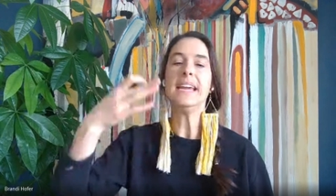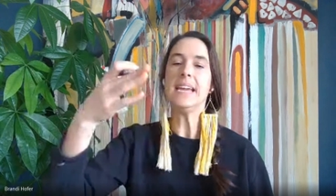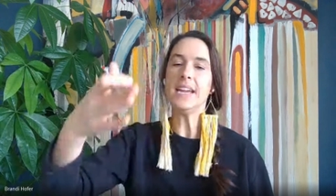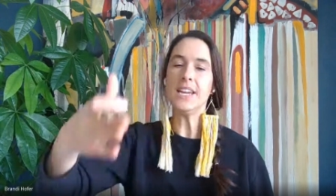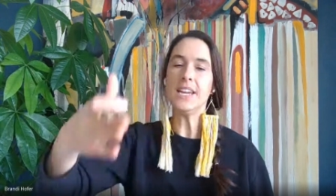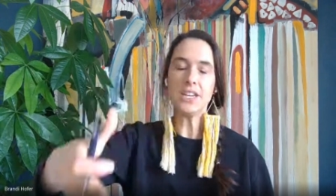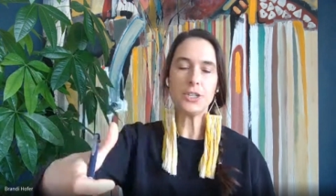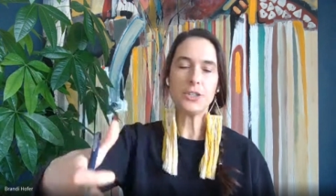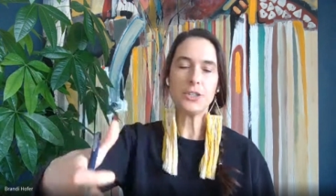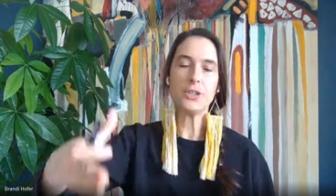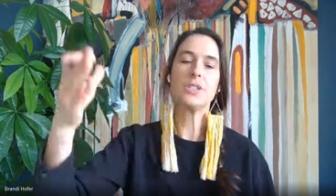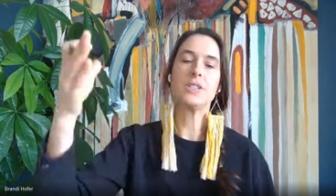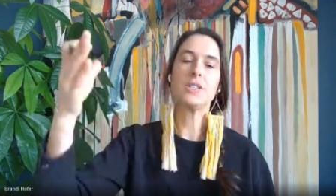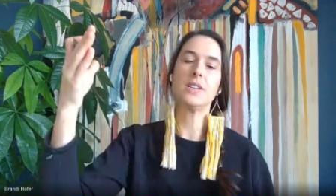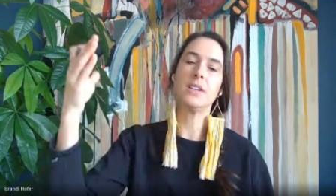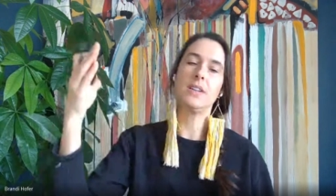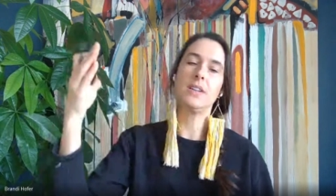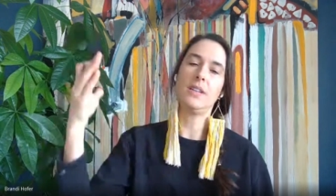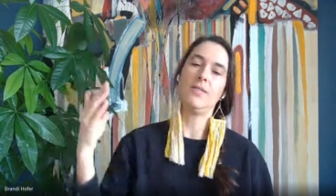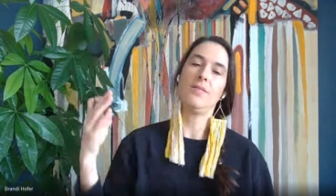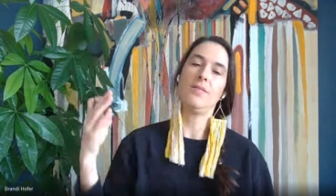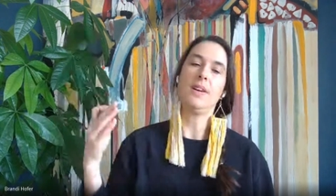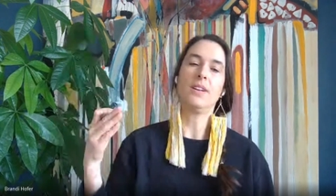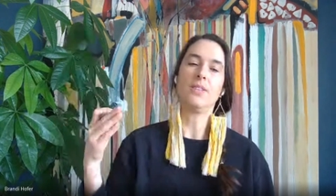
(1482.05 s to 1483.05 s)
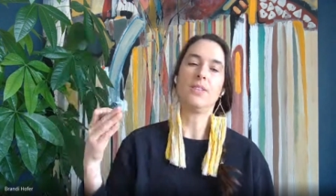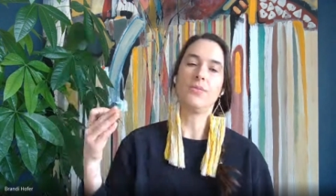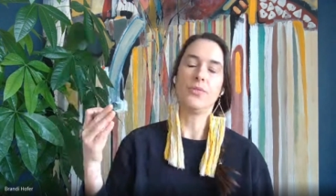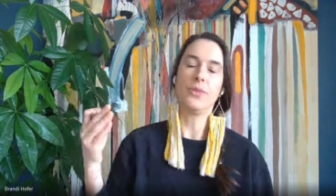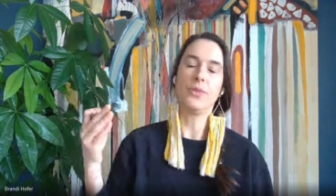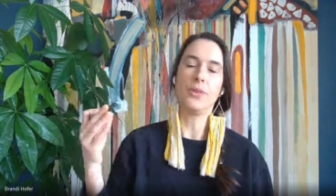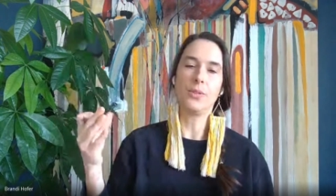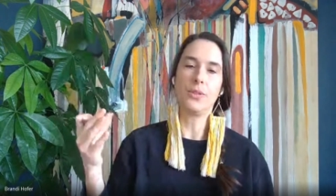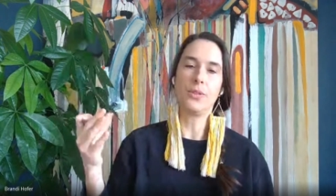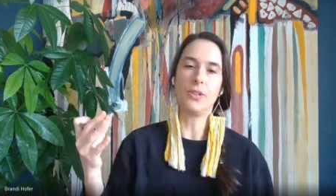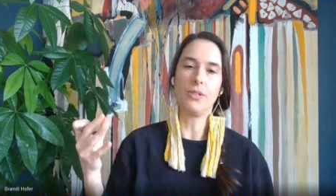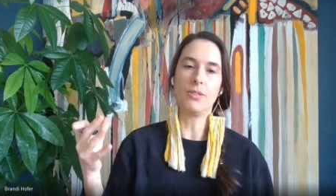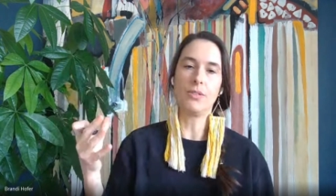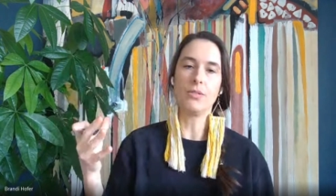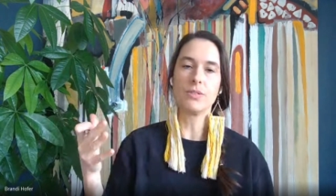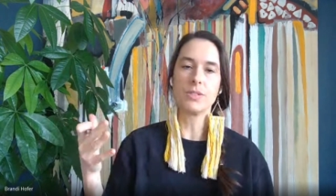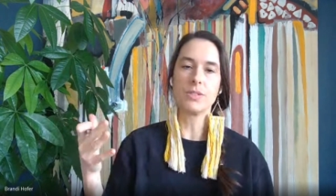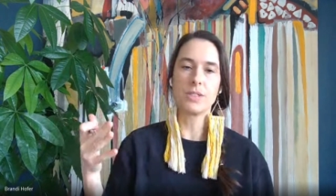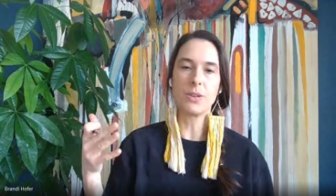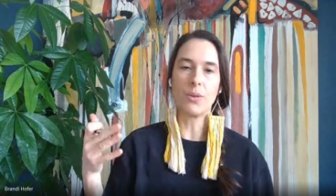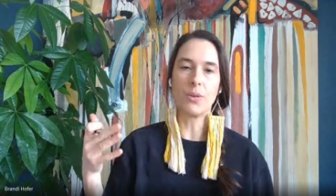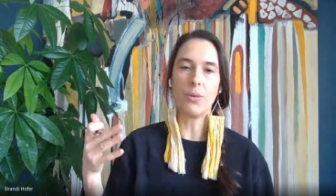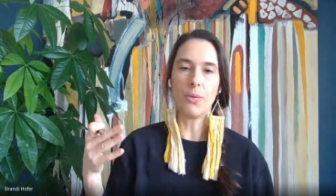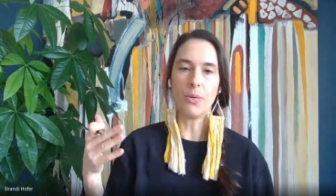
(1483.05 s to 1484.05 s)
interested in found
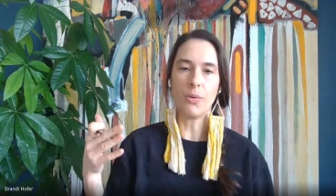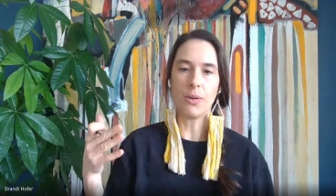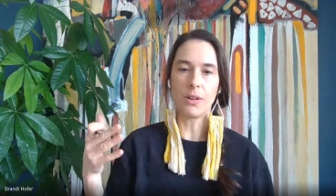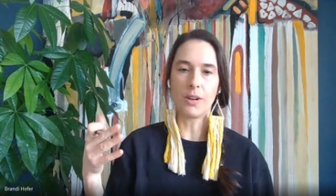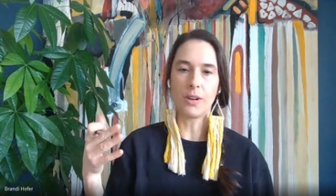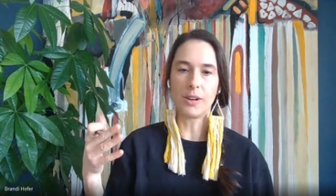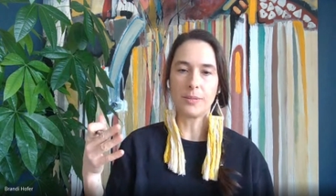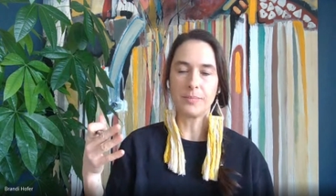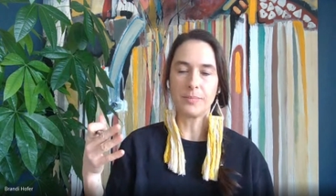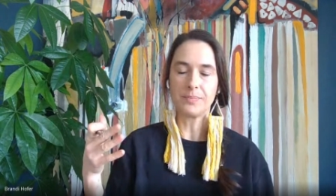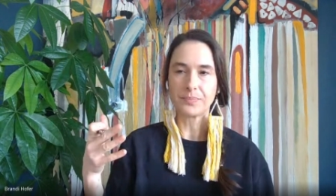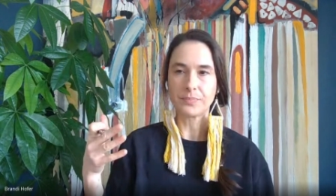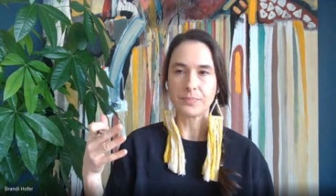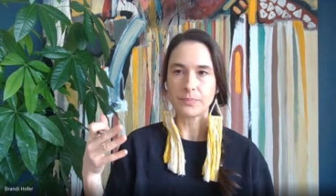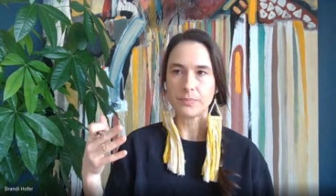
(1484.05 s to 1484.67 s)
photos mm. or